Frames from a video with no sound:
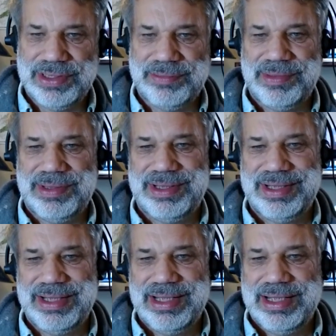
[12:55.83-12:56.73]
them,
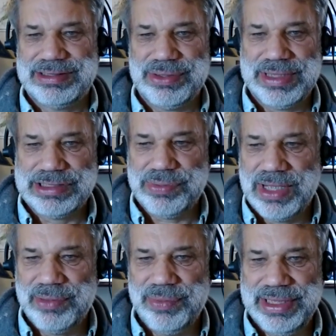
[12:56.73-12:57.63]
and so that's
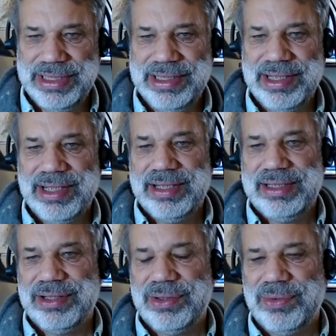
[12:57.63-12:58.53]
why we
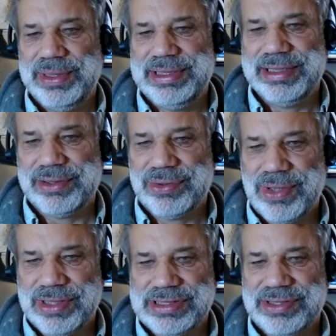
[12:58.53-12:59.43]
didn't
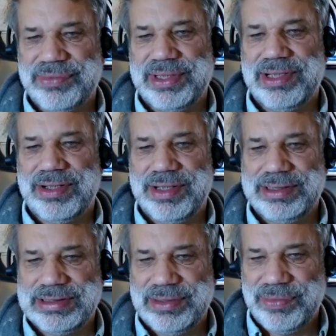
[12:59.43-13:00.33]
cross the red
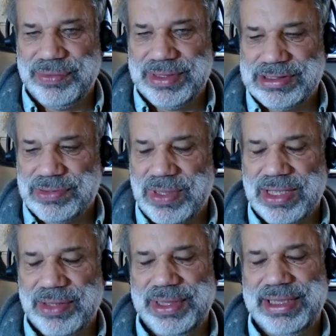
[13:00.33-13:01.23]
lines, and that's
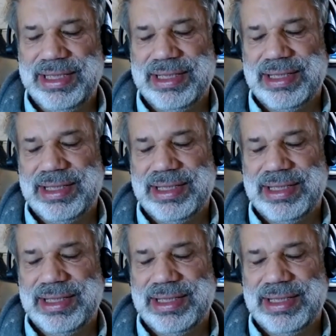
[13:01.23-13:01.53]
why we